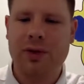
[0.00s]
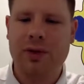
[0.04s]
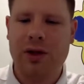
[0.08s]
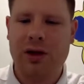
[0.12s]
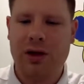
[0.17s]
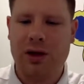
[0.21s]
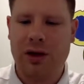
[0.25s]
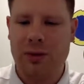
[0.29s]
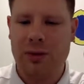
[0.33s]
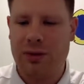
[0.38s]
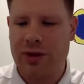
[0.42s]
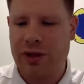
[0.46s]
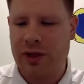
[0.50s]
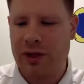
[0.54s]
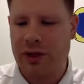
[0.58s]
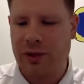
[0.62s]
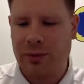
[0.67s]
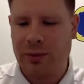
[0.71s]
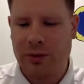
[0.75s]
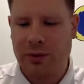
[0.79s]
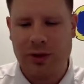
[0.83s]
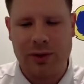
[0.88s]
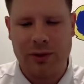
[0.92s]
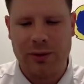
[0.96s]
we're
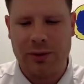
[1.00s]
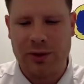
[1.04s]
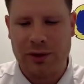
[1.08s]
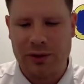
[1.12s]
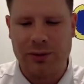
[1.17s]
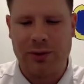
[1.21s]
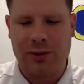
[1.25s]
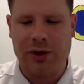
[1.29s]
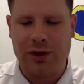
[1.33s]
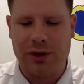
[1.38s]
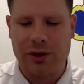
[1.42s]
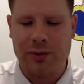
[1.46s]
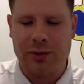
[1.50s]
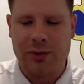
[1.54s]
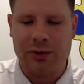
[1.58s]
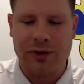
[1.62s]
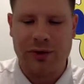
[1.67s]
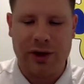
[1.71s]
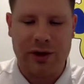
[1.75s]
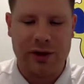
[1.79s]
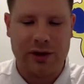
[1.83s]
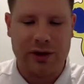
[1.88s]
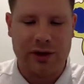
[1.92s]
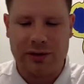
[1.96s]
taking, it's really good
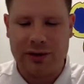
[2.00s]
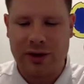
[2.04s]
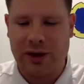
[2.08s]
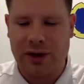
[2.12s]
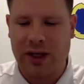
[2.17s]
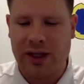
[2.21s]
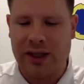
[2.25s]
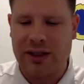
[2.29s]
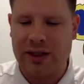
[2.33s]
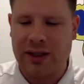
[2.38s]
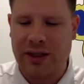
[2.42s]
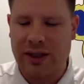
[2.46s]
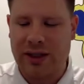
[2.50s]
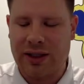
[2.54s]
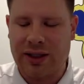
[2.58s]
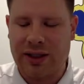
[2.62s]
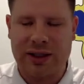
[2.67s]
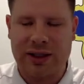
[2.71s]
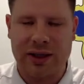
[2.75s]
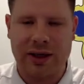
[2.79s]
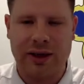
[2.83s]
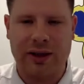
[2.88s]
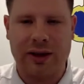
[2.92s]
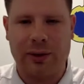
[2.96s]
preventatives. I'd like to
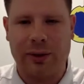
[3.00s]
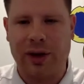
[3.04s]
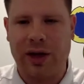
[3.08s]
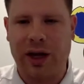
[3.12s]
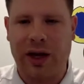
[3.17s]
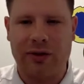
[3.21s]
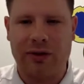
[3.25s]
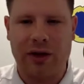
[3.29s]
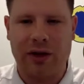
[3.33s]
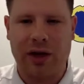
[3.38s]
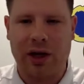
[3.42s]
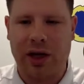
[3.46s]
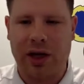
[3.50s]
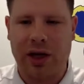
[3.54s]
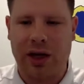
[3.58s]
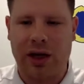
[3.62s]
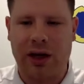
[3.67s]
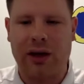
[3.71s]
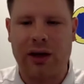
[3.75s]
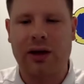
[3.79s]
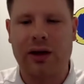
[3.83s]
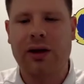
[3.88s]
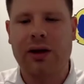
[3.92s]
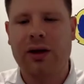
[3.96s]
say that we haven't
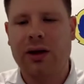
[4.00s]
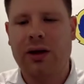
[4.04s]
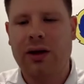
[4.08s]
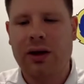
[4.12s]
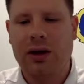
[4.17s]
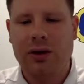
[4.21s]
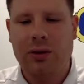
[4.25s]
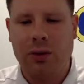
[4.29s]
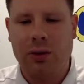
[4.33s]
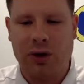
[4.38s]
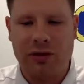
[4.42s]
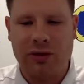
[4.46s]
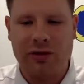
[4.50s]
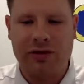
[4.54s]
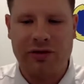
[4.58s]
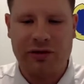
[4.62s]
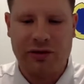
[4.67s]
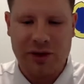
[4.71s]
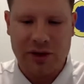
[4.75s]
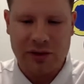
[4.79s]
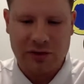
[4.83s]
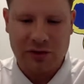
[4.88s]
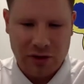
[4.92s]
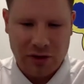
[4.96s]
had one
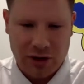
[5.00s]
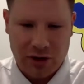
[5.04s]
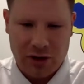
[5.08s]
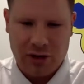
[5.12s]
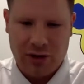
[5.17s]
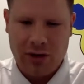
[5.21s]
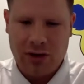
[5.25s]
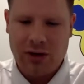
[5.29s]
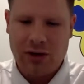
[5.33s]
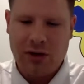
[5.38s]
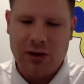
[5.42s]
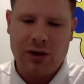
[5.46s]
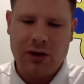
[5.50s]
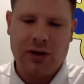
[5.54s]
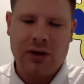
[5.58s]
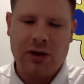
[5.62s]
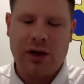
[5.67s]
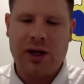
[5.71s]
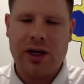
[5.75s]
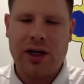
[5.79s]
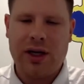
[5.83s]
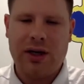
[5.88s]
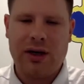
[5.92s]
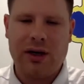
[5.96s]
fever
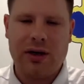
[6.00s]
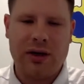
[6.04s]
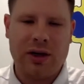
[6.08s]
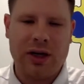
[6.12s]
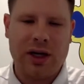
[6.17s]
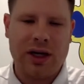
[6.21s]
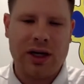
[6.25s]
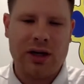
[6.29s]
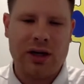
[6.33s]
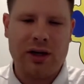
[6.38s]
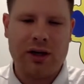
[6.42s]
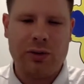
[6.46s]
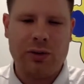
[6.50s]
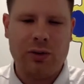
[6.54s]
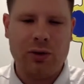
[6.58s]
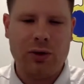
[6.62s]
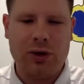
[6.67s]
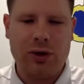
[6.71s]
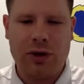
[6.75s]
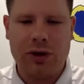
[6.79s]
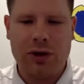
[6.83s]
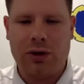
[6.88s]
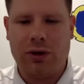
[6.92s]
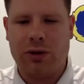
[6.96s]
here, knock on
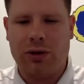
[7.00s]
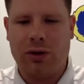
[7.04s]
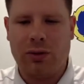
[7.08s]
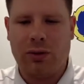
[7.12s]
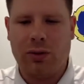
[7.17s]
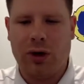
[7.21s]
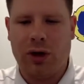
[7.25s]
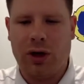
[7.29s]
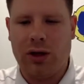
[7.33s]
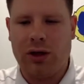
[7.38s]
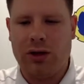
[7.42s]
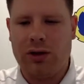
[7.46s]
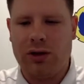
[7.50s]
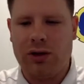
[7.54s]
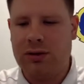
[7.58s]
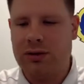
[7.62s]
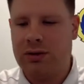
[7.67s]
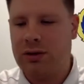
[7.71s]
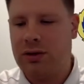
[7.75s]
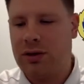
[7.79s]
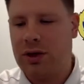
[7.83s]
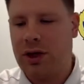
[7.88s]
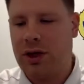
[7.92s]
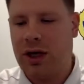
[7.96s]
wood, or one
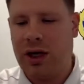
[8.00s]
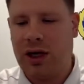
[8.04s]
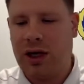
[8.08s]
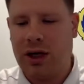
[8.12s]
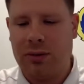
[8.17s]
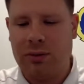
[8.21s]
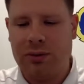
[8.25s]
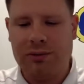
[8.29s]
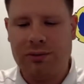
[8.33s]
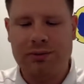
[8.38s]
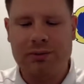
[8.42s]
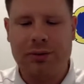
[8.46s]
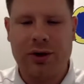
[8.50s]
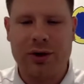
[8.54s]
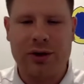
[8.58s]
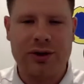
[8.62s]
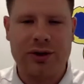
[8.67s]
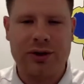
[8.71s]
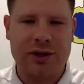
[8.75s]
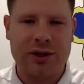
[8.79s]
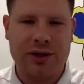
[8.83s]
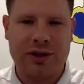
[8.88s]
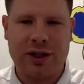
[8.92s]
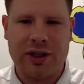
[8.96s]

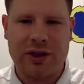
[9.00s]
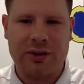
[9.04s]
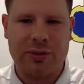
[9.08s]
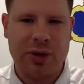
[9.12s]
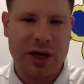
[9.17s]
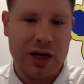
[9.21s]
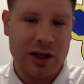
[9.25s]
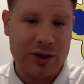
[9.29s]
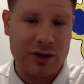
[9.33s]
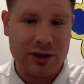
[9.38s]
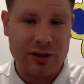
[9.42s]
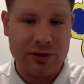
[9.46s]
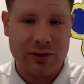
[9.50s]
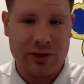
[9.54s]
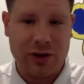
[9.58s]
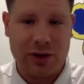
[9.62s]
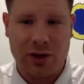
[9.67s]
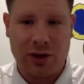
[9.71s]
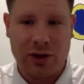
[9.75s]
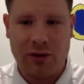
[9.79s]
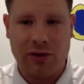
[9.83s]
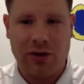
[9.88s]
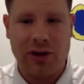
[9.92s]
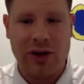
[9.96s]
person test positive for
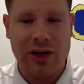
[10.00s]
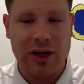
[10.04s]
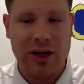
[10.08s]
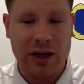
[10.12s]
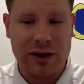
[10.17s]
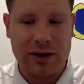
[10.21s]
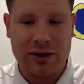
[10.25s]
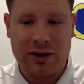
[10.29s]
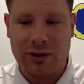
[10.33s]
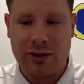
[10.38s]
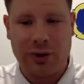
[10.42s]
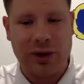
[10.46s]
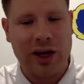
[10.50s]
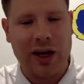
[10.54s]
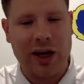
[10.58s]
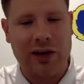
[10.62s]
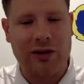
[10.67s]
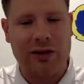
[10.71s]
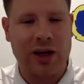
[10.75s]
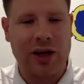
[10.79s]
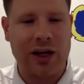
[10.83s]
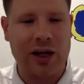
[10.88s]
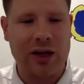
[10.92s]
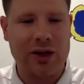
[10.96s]
COVID yet. So we
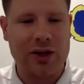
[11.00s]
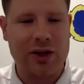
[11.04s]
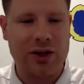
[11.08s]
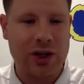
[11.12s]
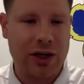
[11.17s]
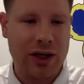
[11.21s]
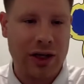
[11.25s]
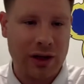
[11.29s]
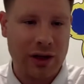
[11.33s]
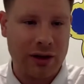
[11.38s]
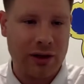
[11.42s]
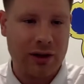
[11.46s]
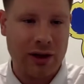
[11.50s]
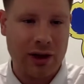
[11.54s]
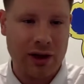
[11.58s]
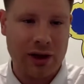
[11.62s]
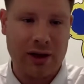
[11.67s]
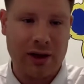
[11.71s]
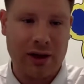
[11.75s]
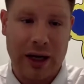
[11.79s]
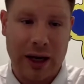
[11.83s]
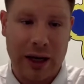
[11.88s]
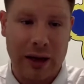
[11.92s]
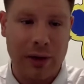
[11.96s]
haven't had to shut anything
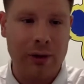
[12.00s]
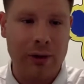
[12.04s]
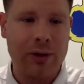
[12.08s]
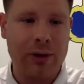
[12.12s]
down.